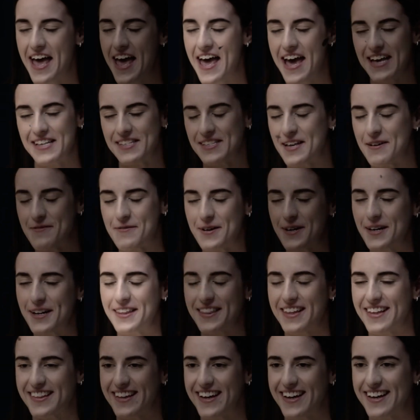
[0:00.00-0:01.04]
architect
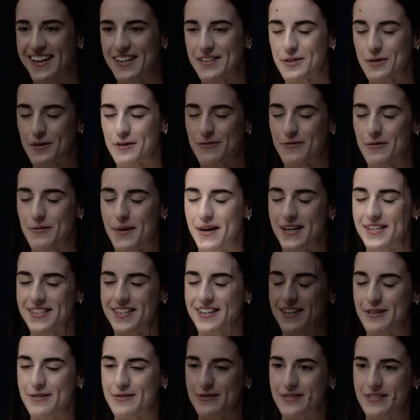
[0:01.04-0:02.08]
behind the Indiana
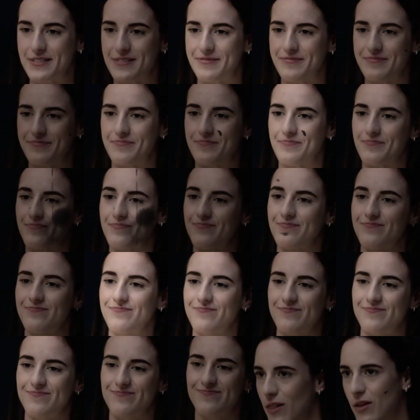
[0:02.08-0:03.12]
Fever's only
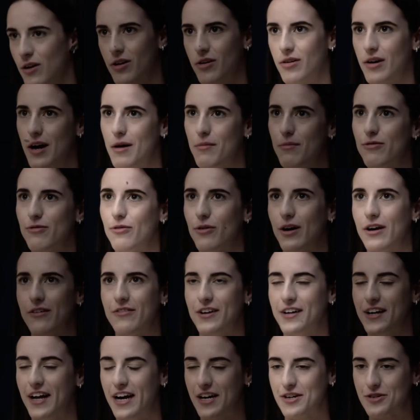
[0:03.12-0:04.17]
championship.
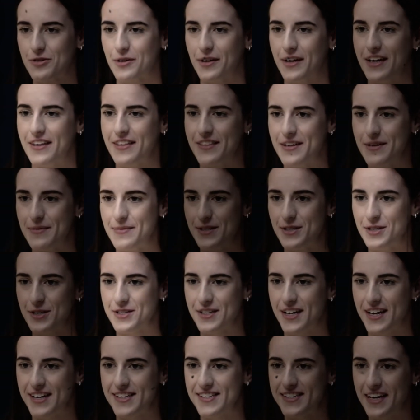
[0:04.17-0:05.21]
She wasn't just
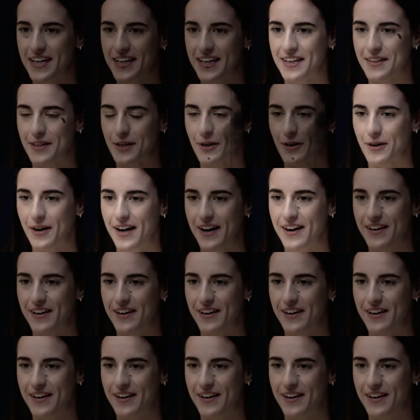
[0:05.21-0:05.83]
along for the ride, she